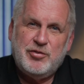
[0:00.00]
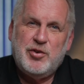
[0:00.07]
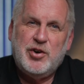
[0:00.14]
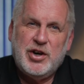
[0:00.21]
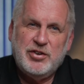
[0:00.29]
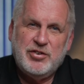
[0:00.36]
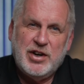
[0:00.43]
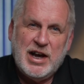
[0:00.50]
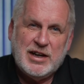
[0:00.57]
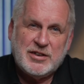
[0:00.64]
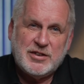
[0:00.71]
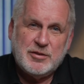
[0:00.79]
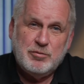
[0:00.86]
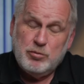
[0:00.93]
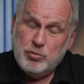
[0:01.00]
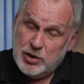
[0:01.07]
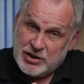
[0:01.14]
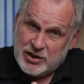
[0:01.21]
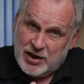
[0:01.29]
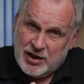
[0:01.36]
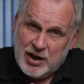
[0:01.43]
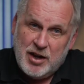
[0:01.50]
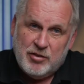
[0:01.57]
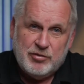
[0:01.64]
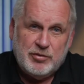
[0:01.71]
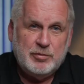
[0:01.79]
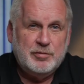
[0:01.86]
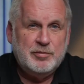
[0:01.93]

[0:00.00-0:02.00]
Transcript: 400S, which I love.